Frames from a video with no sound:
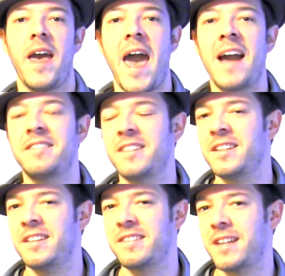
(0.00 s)

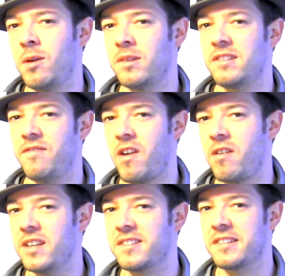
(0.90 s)
Accent sounds
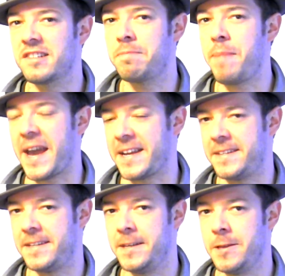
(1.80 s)
very
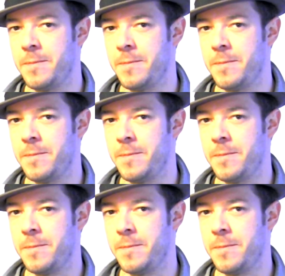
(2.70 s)
suspect.